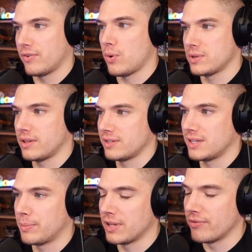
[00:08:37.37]
course all the
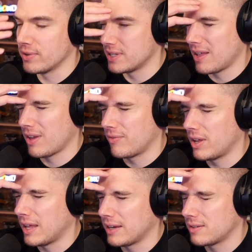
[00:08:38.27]
skipped levels and I think I've done
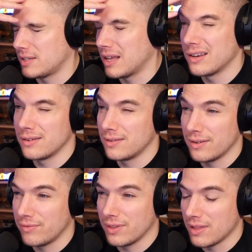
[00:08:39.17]
like 10
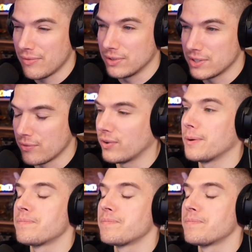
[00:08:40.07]
of the levels so far.